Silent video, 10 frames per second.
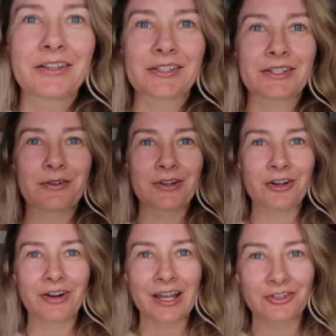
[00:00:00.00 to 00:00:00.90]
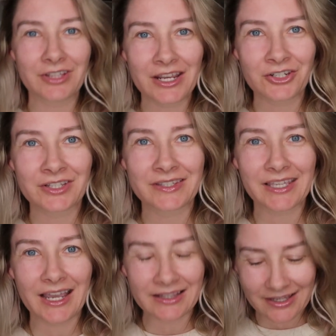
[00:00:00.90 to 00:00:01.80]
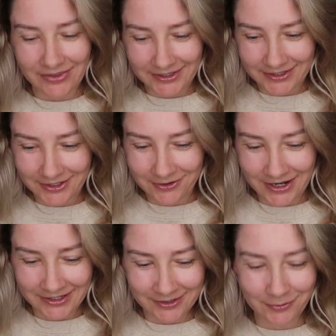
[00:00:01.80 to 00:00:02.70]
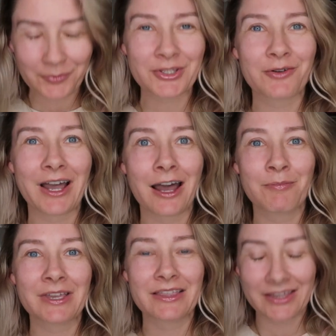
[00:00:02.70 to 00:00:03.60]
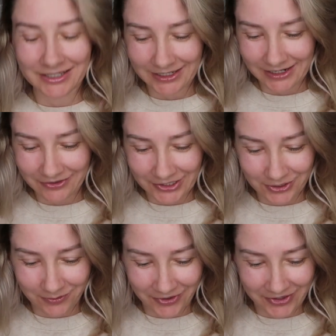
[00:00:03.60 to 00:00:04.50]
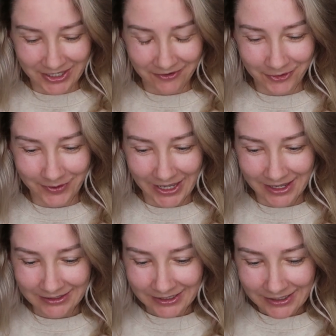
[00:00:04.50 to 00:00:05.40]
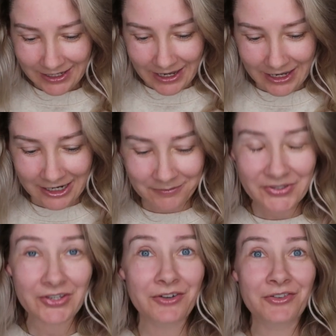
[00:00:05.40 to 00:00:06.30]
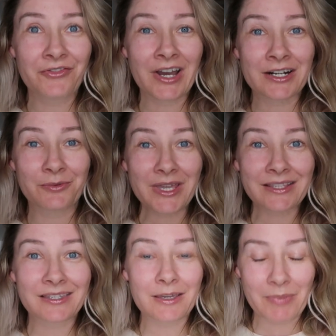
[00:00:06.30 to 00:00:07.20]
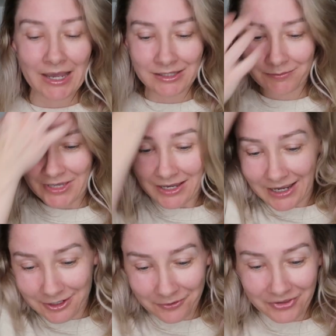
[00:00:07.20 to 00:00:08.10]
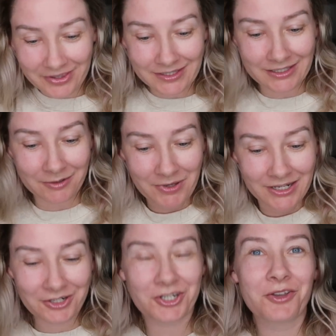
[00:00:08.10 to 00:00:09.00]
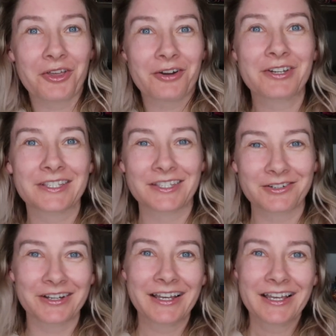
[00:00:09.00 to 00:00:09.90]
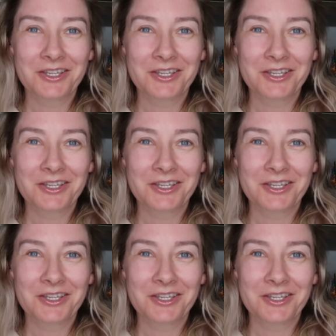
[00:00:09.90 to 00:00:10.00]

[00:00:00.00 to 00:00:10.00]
So congratulations, Kelly. That's so awesome. I'm so happy that that you won the giveaway. So you've got a week to get back to me. I don't think that's gonna be an issue though, because you